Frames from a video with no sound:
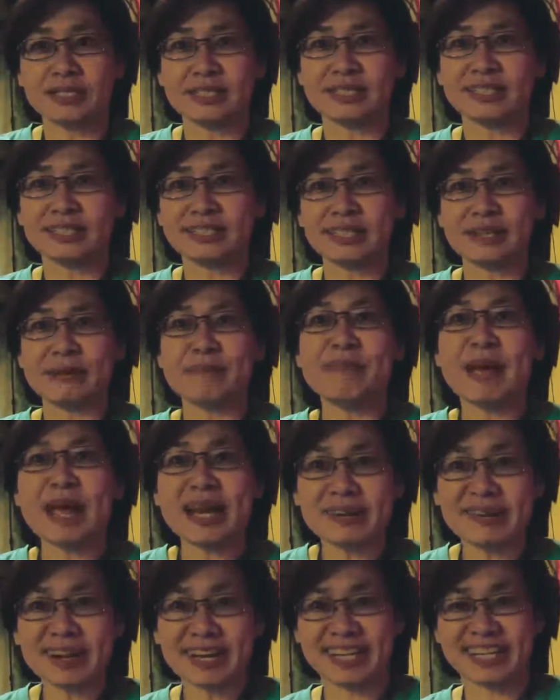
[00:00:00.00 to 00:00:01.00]
there's a
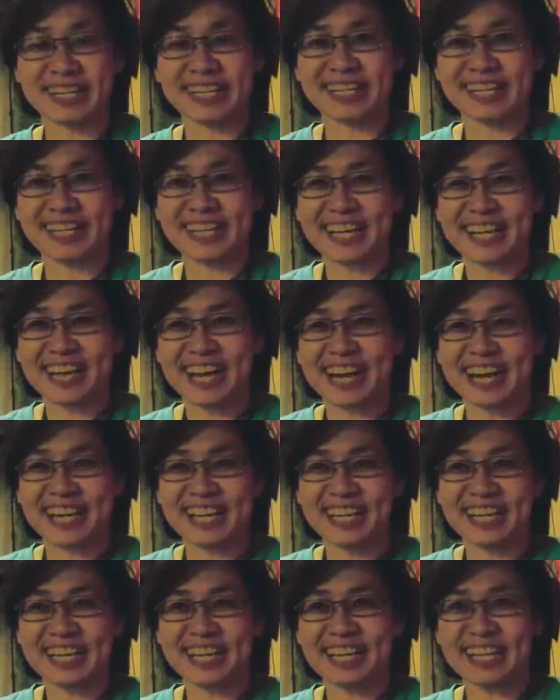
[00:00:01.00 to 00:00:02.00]
Band Rakyat,
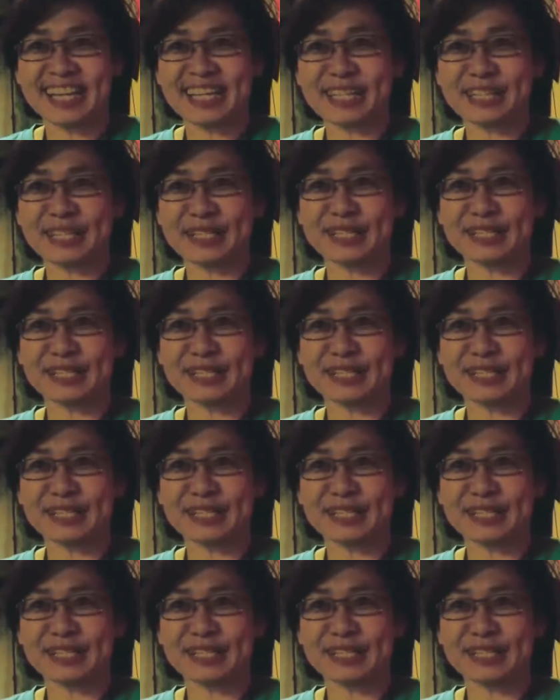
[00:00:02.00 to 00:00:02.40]
and they